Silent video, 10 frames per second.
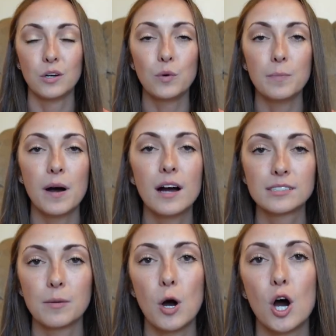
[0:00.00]
We bought
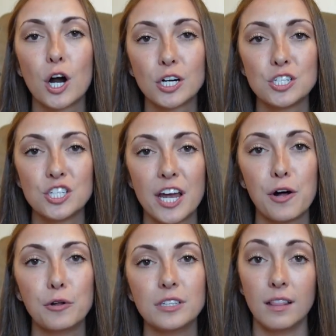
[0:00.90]
some
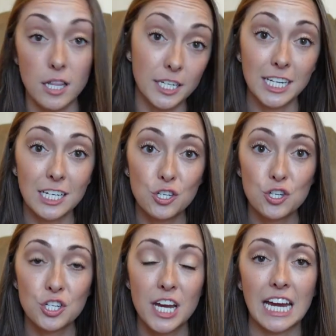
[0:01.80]
hard-shelled
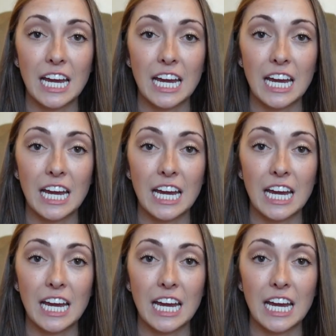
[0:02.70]
luggage